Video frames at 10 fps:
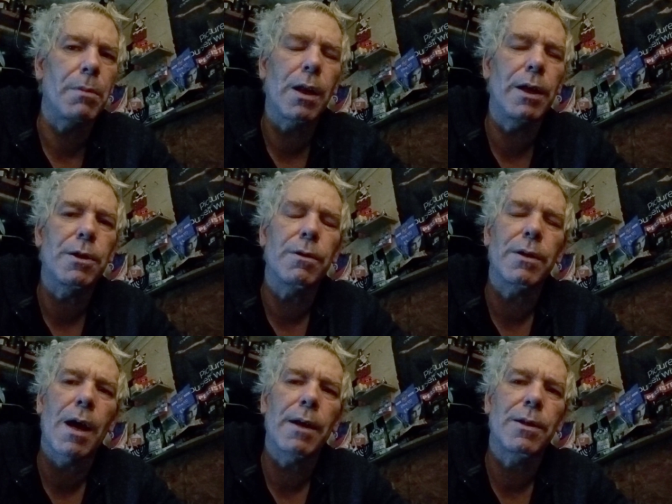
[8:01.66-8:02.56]
Eastern
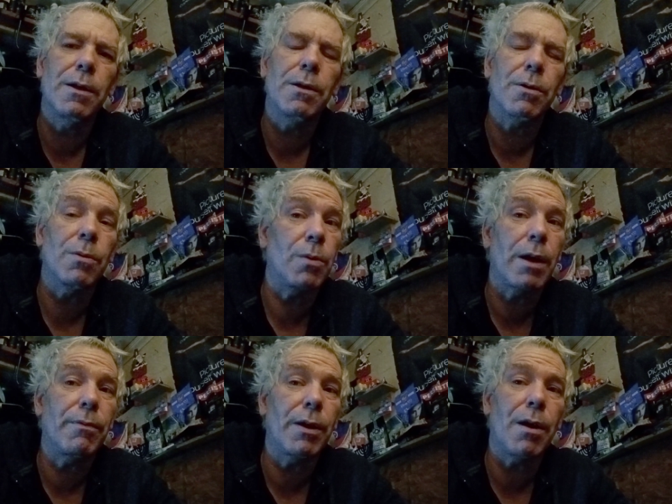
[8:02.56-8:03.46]
Nazis or
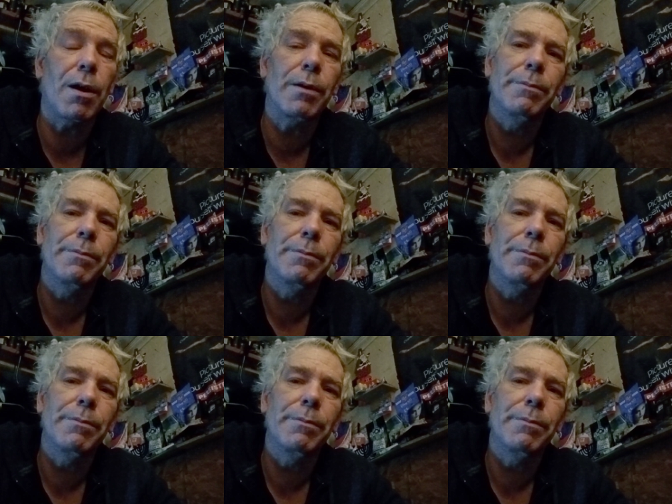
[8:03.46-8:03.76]
whatever you are,